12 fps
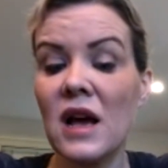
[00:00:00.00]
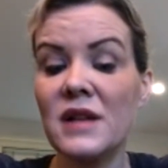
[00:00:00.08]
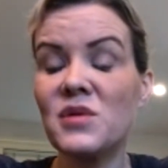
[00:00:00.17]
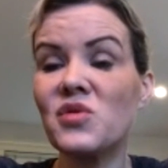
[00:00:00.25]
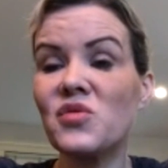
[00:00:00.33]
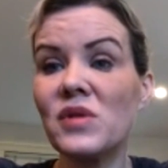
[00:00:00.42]

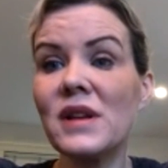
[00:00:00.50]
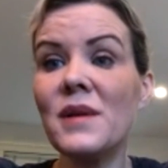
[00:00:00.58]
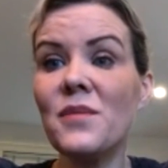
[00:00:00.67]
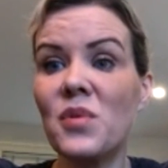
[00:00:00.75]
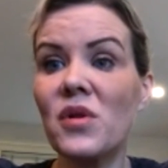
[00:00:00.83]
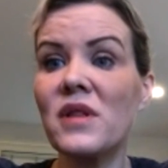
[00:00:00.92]
And so it's really
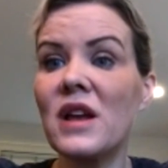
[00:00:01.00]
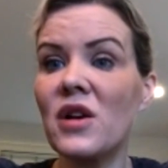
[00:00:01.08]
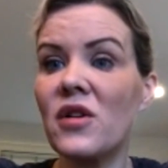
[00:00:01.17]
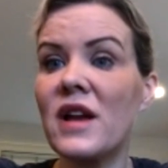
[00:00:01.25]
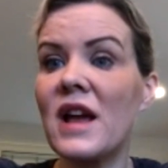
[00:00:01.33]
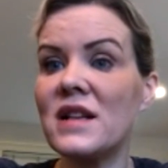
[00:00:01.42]
important
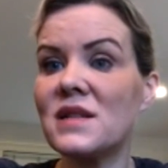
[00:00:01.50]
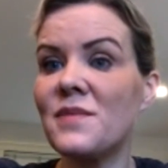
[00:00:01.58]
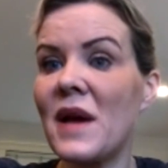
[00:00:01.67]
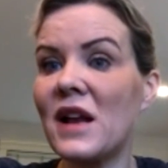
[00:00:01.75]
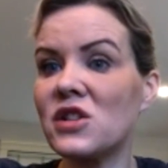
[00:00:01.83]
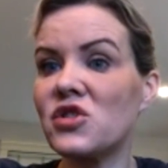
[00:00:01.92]
that your
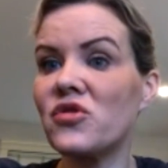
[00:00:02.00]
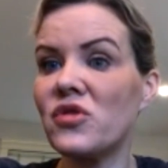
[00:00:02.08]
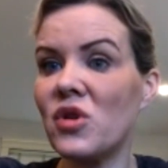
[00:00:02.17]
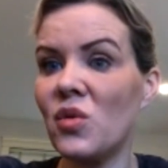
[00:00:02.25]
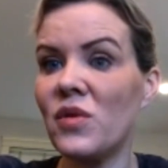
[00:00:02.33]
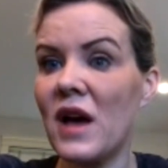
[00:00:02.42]
case
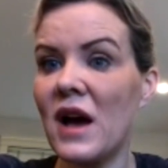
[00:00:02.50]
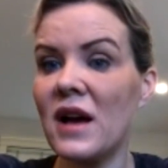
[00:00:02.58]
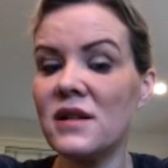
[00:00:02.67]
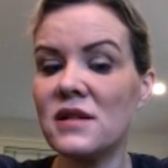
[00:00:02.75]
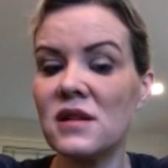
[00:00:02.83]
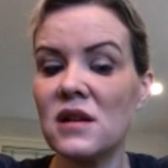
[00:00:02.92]
manager know
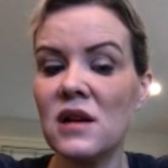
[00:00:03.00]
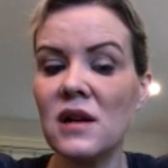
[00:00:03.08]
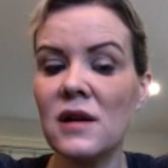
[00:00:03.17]
that.